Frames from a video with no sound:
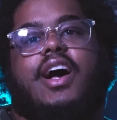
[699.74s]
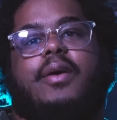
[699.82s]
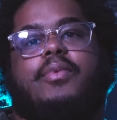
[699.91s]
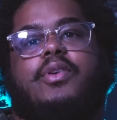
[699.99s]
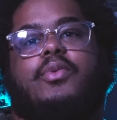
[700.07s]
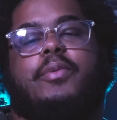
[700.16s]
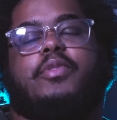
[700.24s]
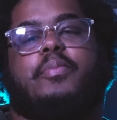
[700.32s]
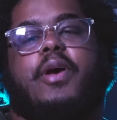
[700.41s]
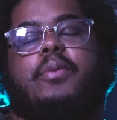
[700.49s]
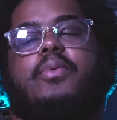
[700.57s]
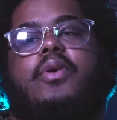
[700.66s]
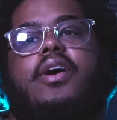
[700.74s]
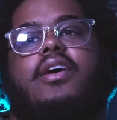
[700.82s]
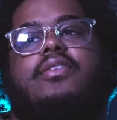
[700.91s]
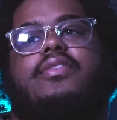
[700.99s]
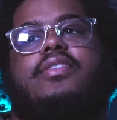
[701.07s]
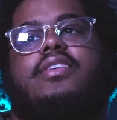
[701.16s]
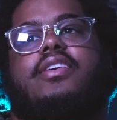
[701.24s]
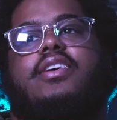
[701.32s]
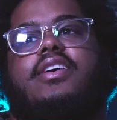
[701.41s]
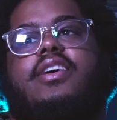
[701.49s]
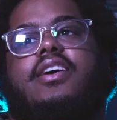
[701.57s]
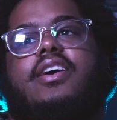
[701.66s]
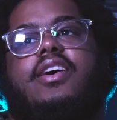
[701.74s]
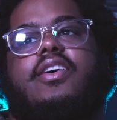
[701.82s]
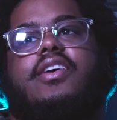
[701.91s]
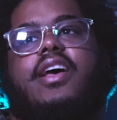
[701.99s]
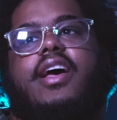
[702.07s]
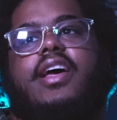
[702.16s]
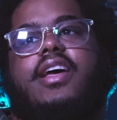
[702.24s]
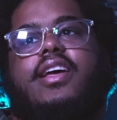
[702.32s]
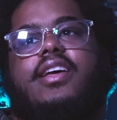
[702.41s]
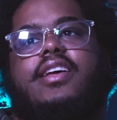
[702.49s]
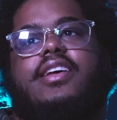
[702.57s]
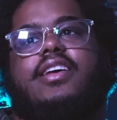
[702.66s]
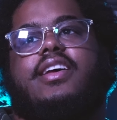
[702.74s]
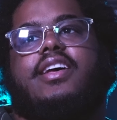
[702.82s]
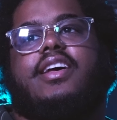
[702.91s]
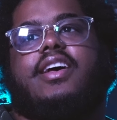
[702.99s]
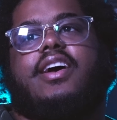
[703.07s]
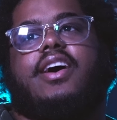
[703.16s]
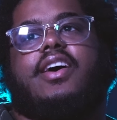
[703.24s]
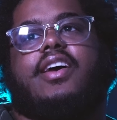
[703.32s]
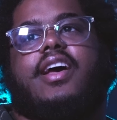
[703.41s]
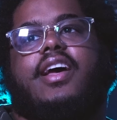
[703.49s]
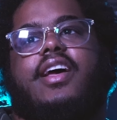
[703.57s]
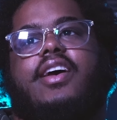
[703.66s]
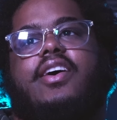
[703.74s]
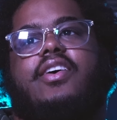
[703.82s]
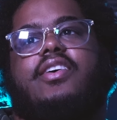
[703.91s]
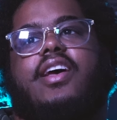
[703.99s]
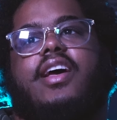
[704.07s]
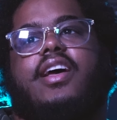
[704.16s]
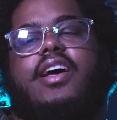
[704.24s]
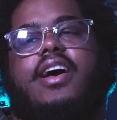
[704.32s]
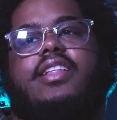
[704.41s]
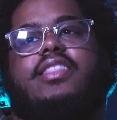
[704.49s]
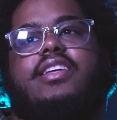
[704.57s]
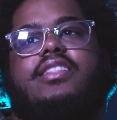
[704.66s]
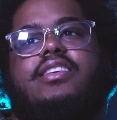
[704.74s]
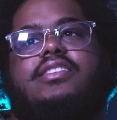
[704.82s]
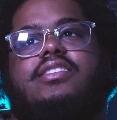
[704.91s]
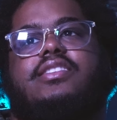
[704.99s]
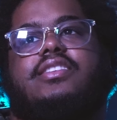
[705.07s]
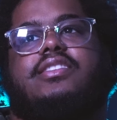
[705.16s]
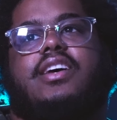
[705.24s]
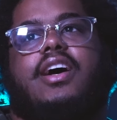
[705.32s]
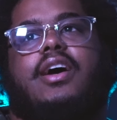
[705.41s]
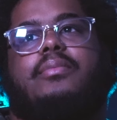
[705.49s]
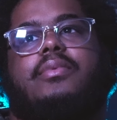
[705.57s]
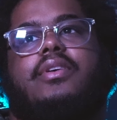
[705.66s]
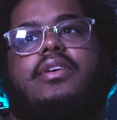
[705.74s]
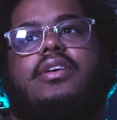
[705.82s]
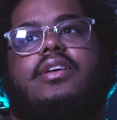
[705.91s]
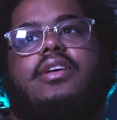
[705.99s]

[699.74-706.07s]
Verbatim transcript: I'm gonna rip the paper off. Okay, okay, okay. I think this is the top.